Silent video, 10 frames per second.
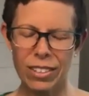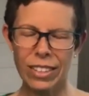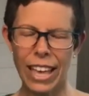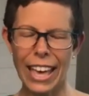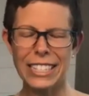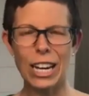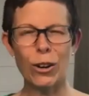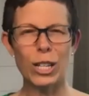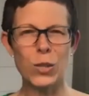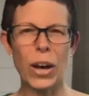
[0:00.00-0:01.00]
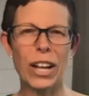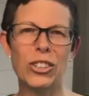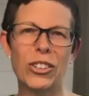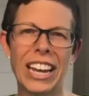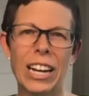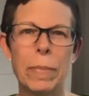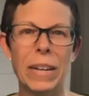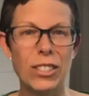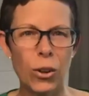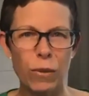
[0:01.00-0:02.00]
handout as well. You'll get it. But
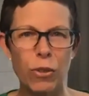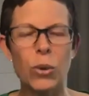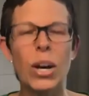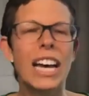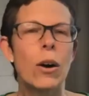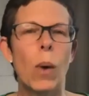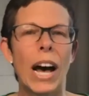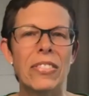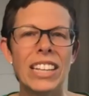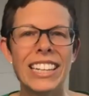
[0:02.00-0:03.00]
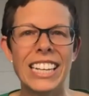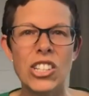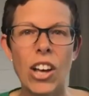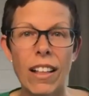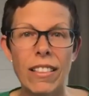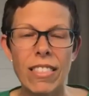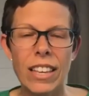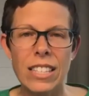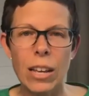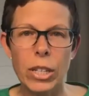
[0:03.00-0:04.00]
so if you want the link to all the
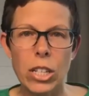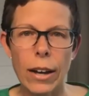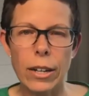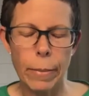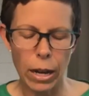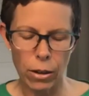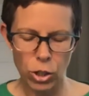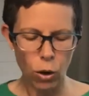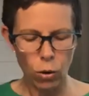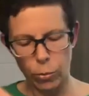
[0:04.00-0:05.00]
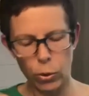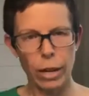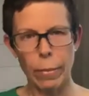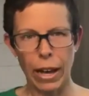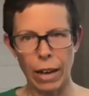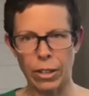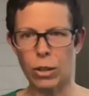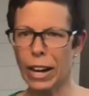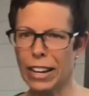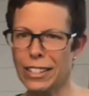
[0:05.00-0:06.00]
things that we talked about, don't worry about having to
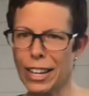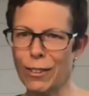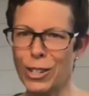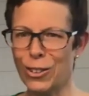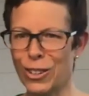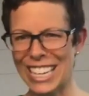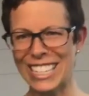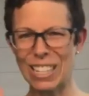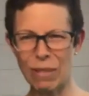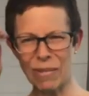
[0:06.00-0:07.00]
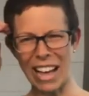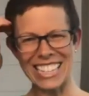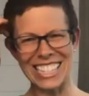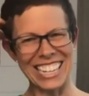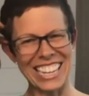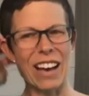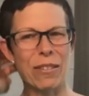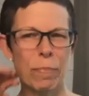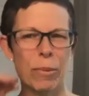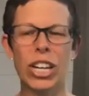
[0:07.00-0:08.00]
write it down too, because I see people asking, yeah,
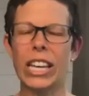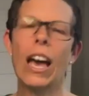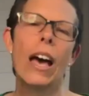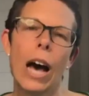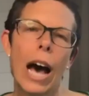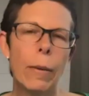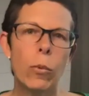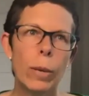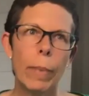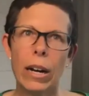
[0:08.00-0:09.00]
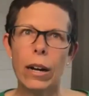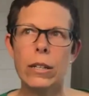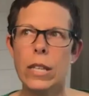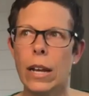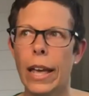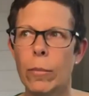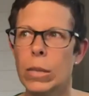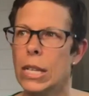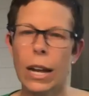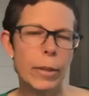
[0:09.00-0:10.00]
Berkey. I, we bought ours on
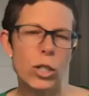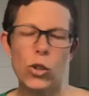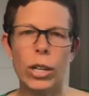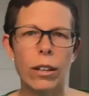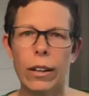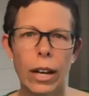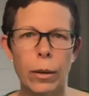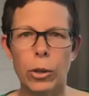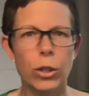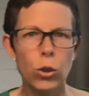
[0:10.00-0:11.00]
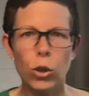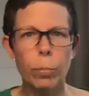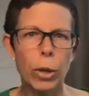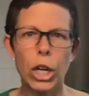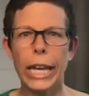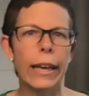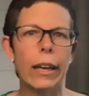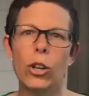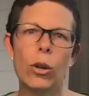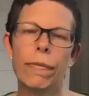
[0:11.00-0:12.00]
Amazon, but you can look Google Berkey
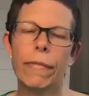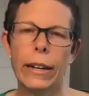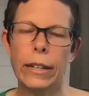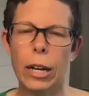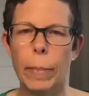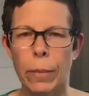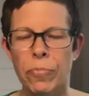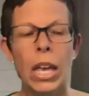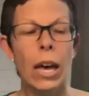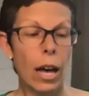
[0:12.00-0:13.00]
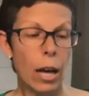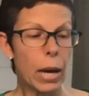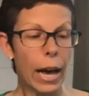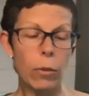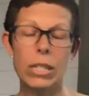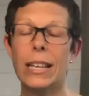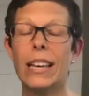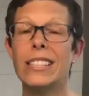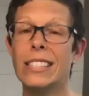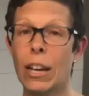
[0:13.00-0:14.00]
and you'll find it. But um, I would say
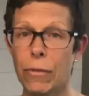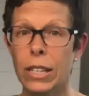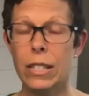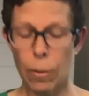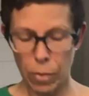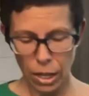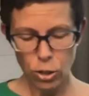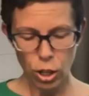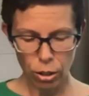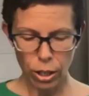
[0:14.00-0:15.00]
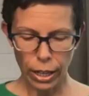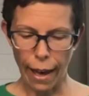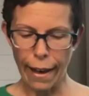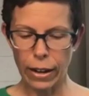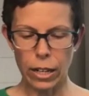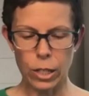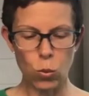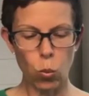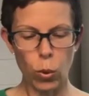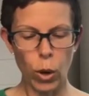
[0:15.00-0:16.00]
it's definitely something to look at as
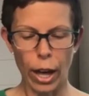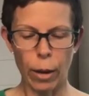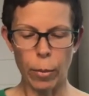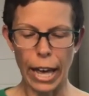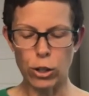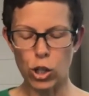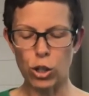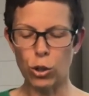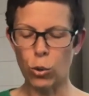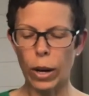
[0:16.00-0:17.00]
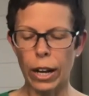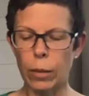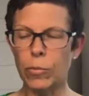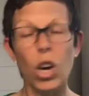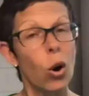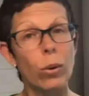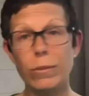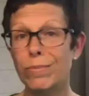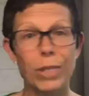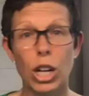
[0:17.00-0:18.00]
um, as you um, go,
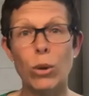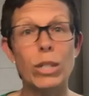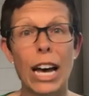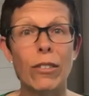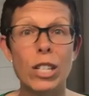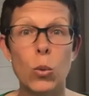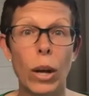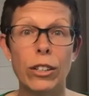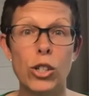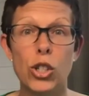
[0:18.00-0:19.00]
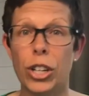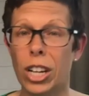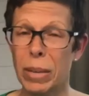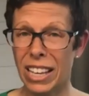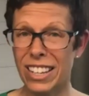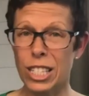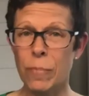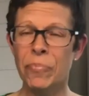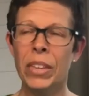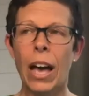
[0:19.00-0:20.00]
you know, down this wellness journey because
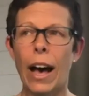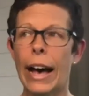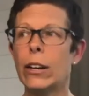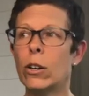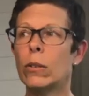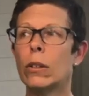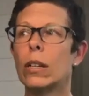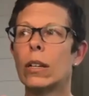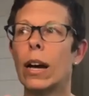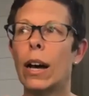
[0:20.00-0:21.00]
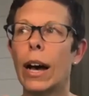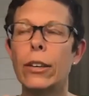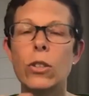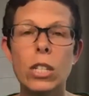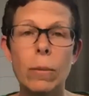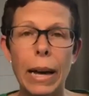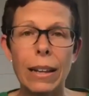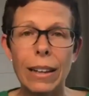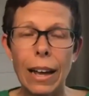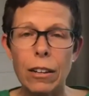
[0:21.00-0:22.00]
I don't. I used to buy a
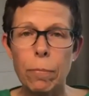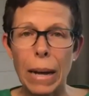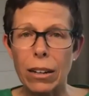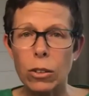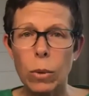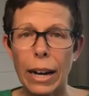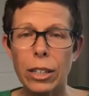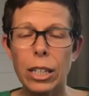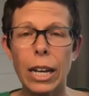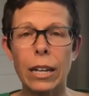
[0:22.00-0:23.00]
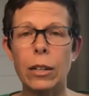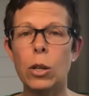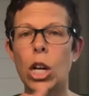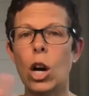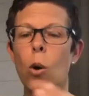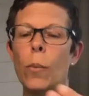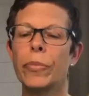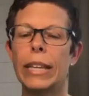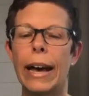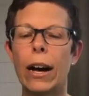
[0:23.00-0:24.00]
lot of bottled water, and you know
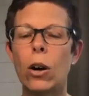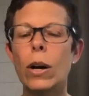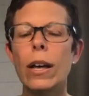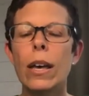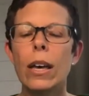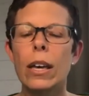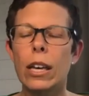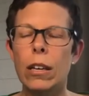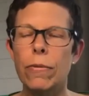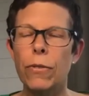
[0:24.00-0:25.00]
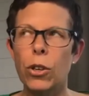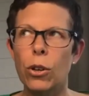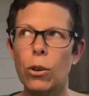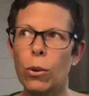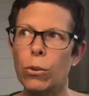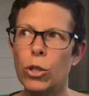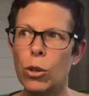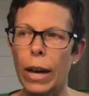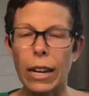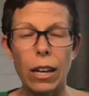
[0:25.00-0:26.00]
now if you do
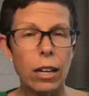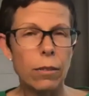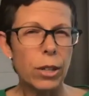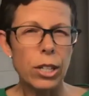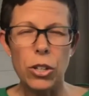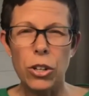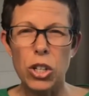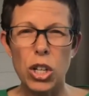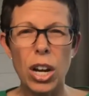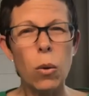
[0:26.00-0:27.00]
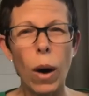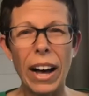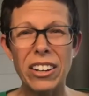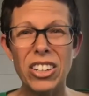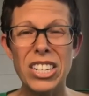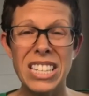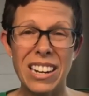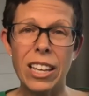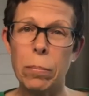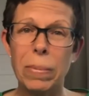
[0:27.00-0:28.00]
any kind of research, water
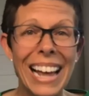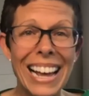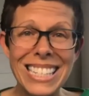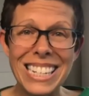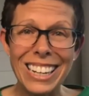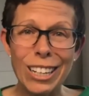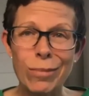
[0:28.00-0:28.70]
sitting in plastic